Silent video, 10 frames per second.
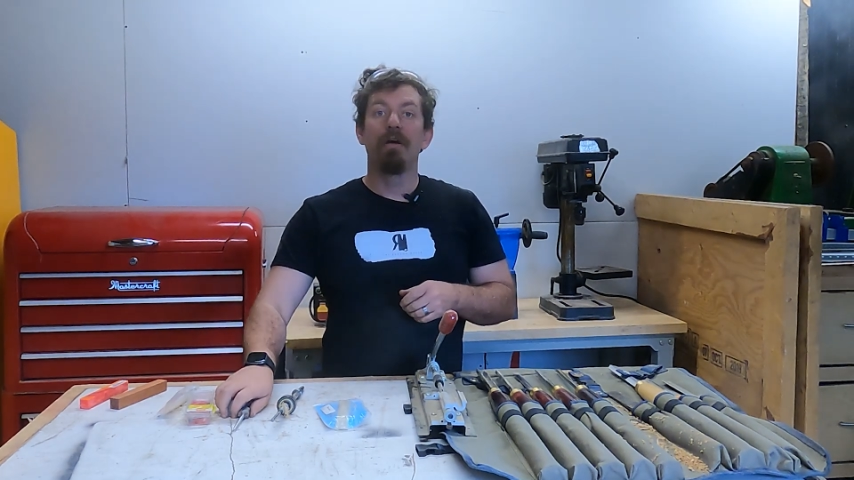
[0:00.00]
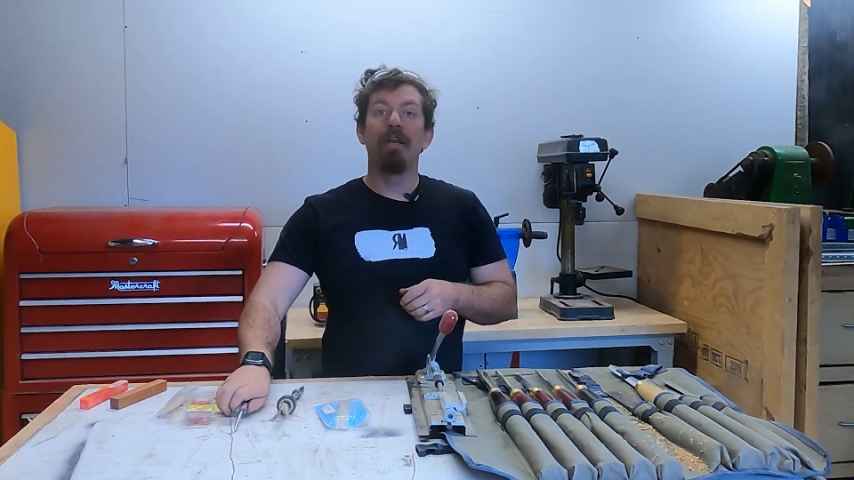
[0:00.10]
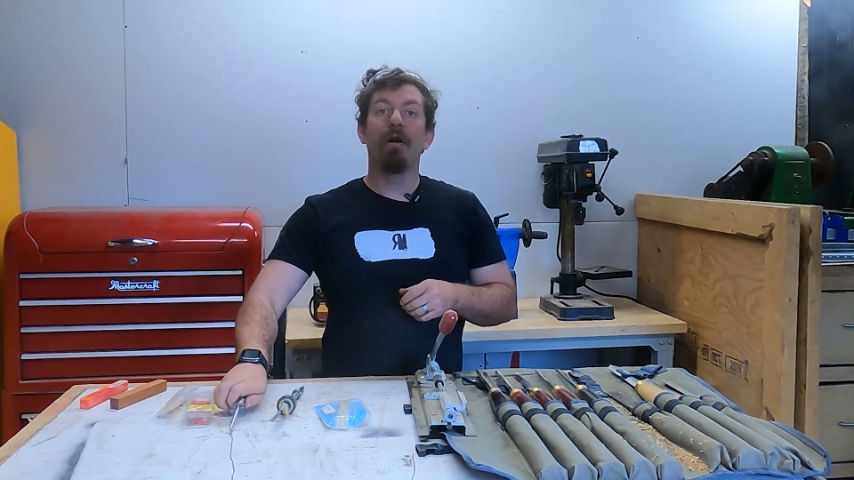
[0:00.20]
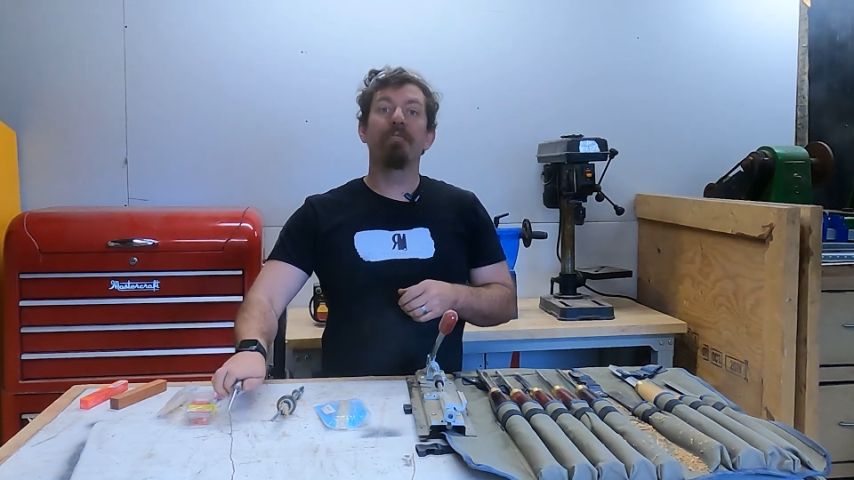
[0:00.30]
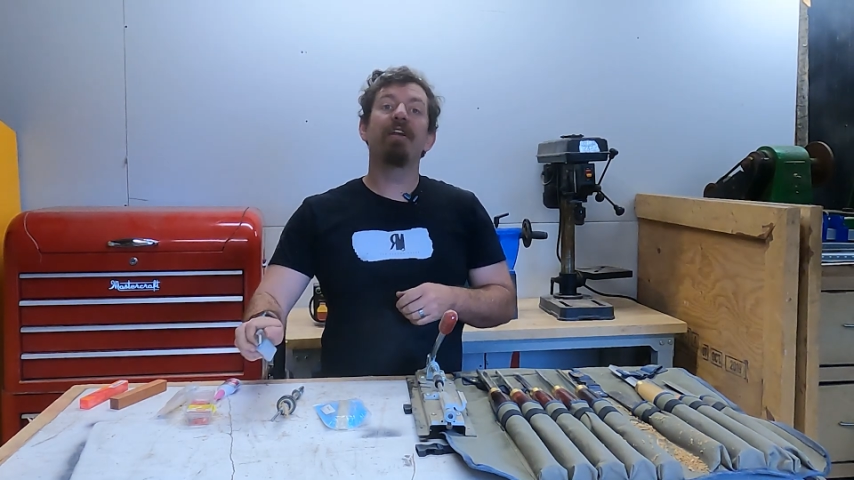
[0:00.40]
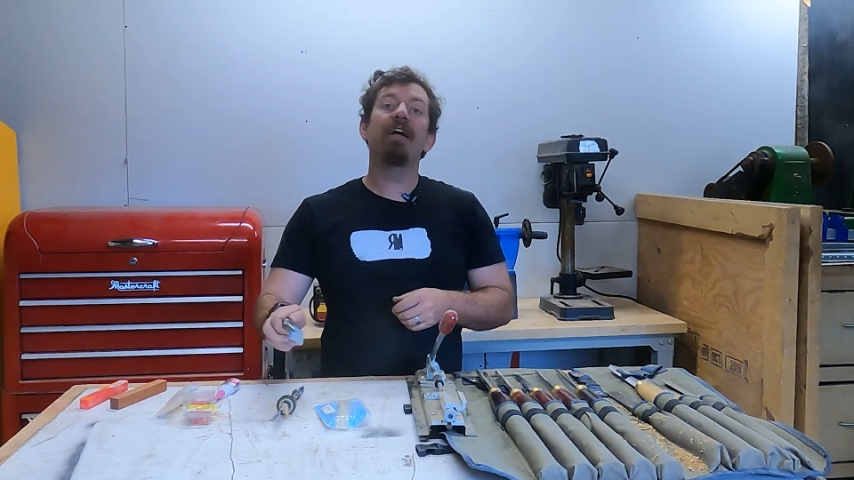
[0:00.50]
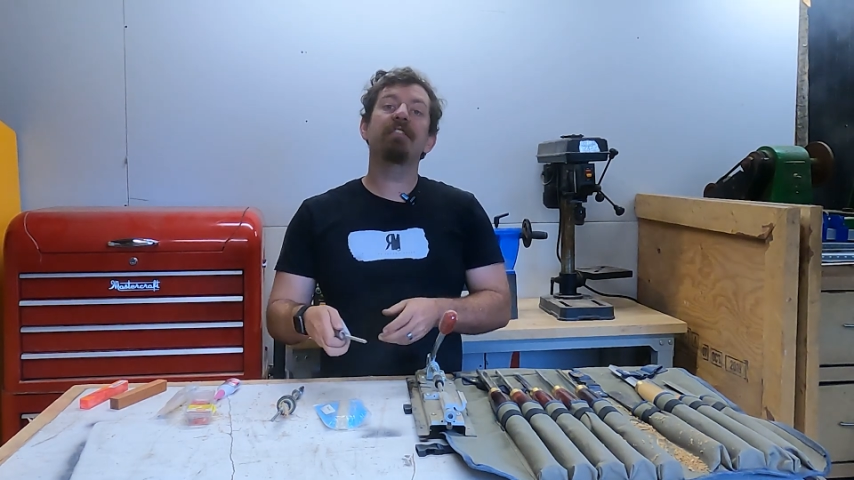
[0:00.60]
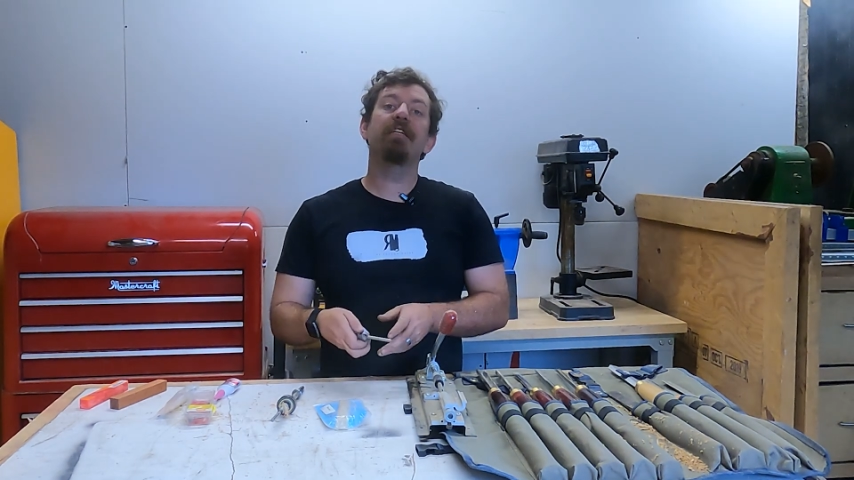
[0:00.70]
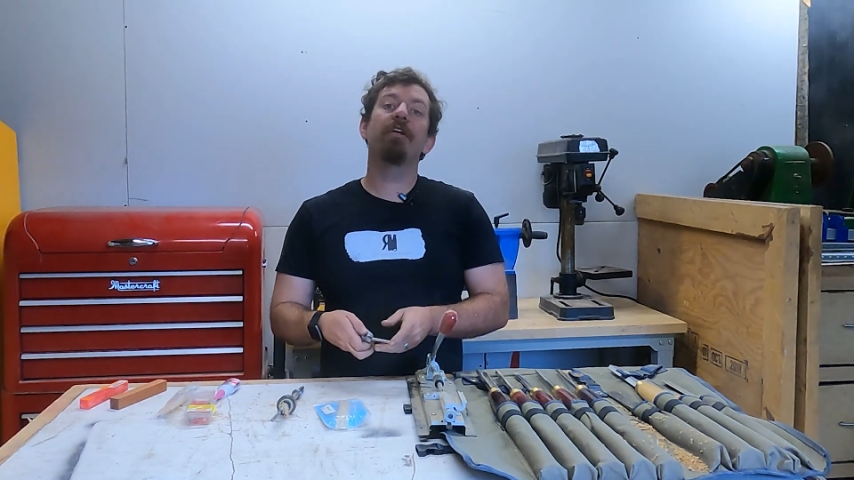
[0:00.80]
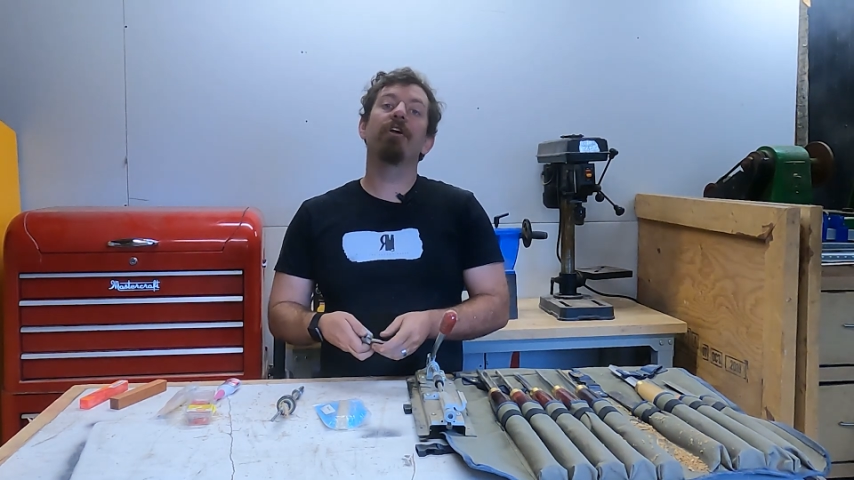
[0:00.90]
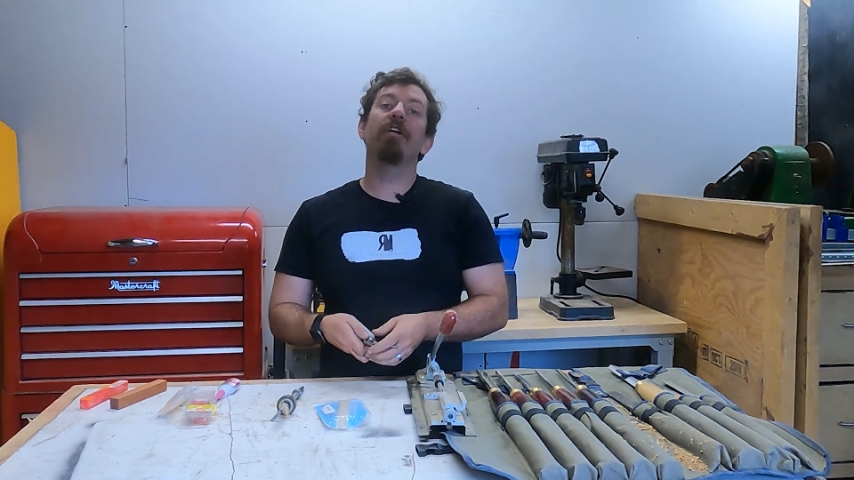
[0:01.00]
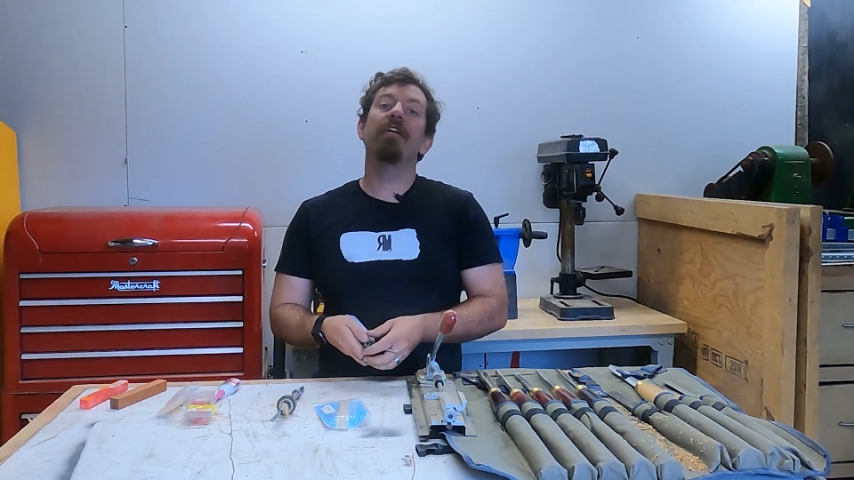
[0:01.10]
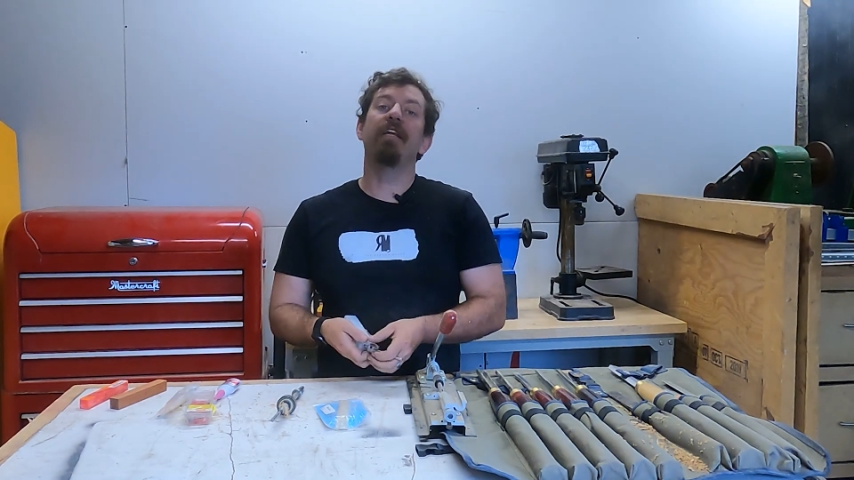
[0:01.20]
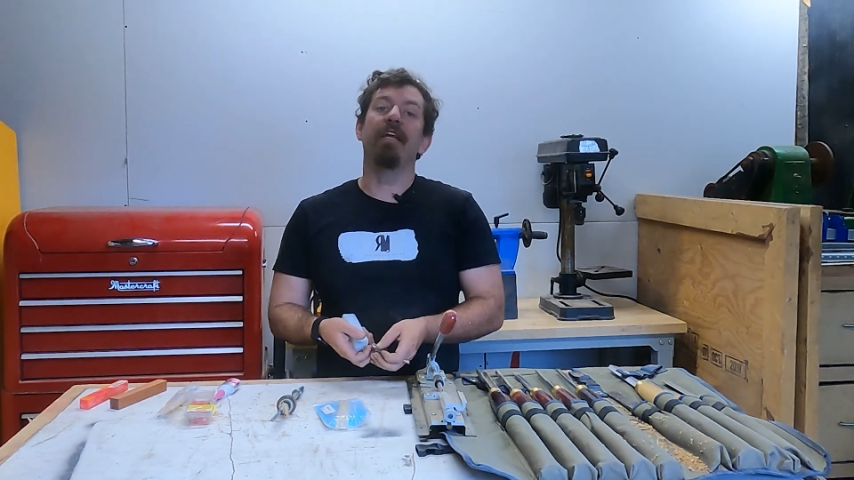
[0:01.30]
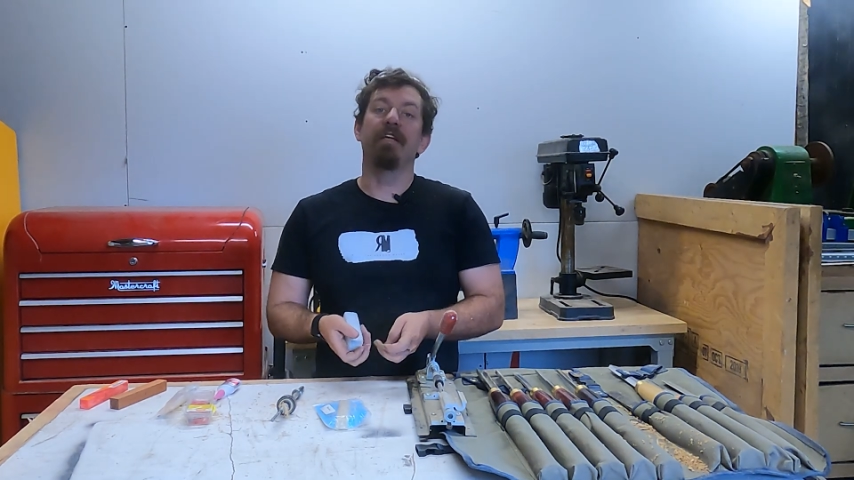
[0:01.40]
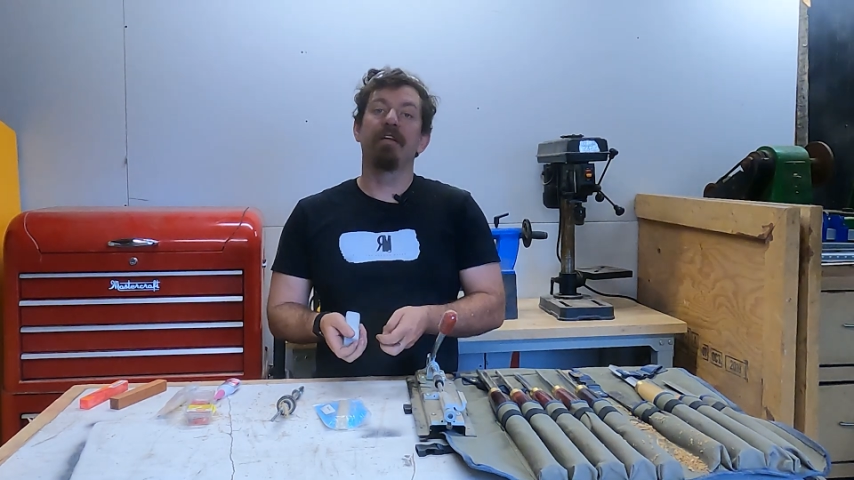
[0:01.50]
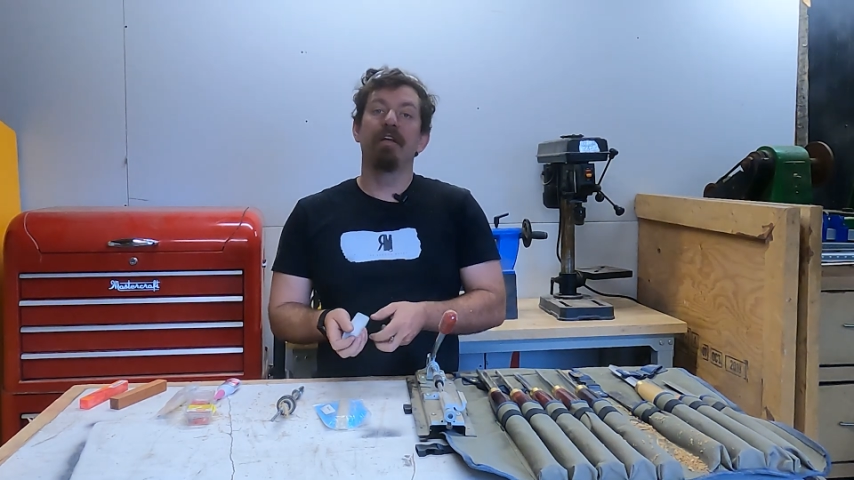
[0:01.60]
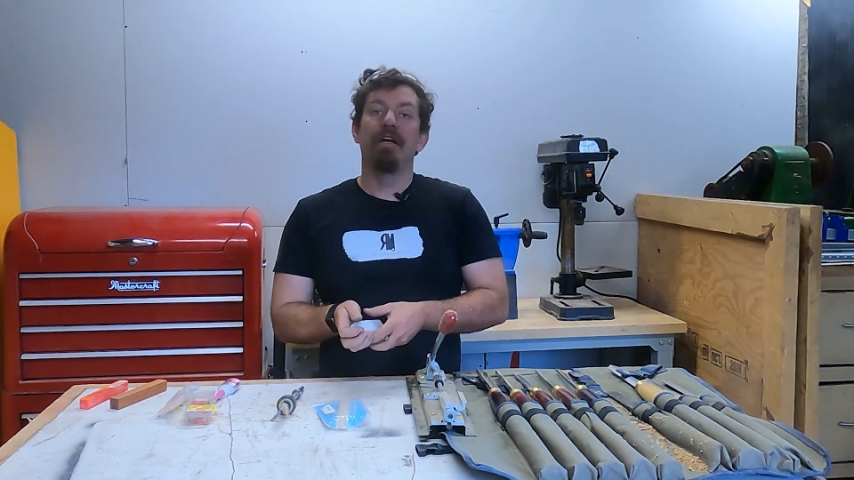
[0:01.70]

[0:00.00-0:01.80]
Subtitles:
now, the next thing you're gonna need